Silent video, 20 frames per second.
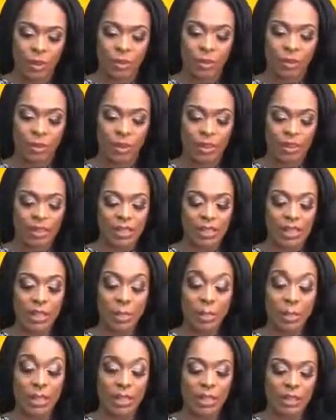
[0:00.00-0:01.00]
So yes,
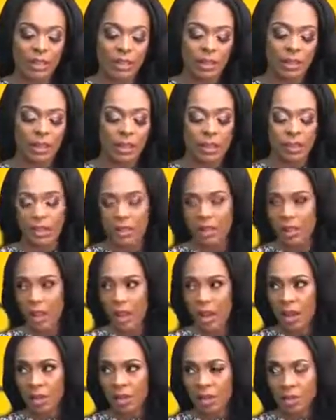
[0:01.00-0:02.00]
immediately they're
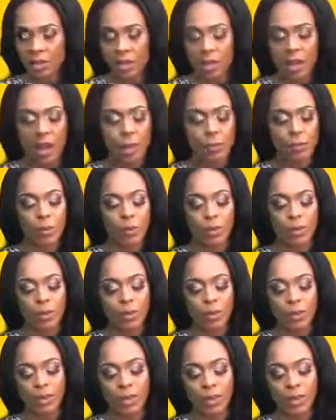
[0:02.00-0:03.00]
acting. I'm already
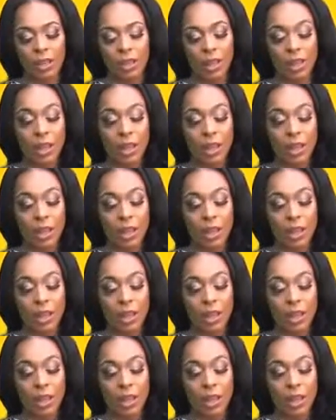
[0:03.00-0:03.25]
working.